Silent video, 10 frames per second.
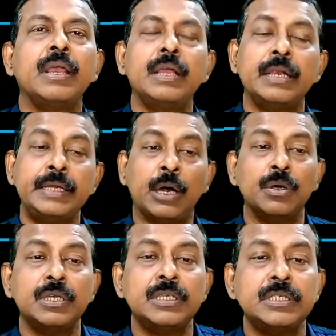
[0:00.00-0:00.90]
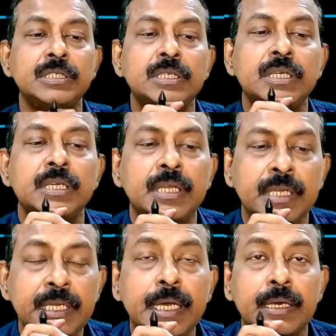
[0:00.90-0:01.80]
Now,
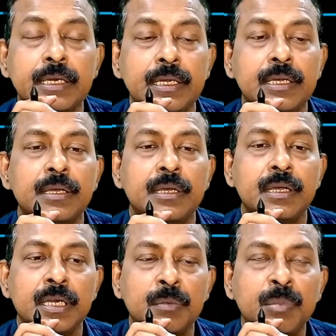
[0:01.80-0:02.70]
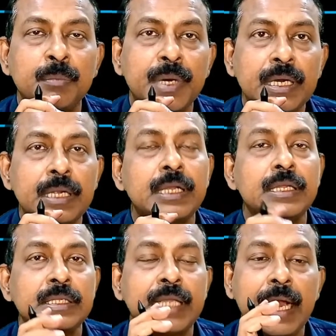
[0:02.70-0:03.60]
here, remember
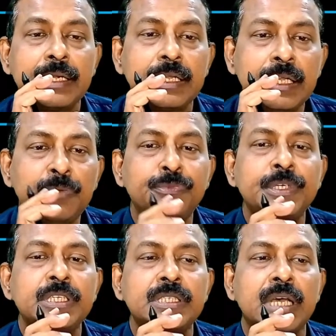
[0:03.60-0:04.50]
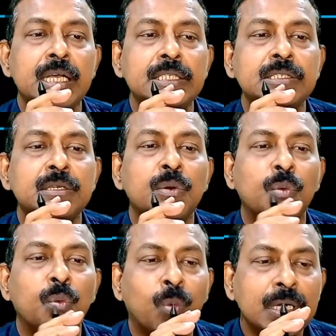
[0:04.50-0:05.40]
that if it is asked
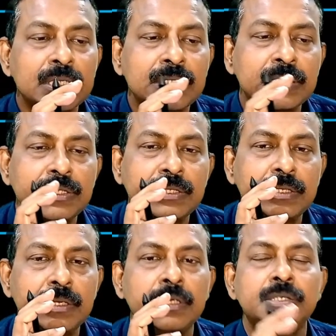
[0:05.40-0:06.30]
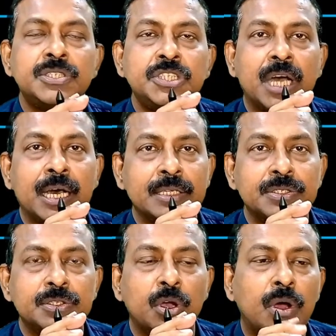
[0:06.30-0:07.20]
what is the charge
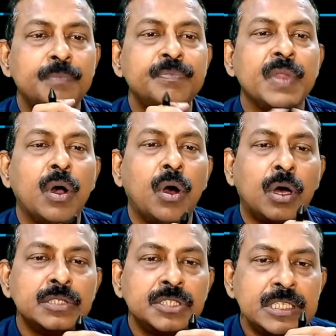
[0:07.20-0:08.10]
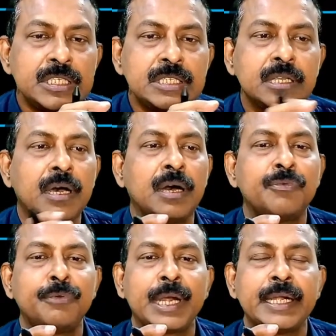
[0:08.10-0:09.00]
on this
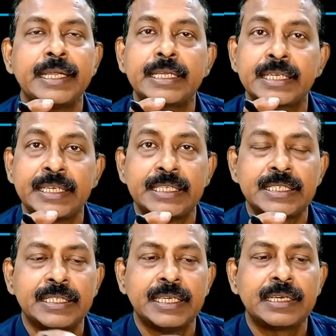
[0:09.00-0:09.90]
Faraday cage there,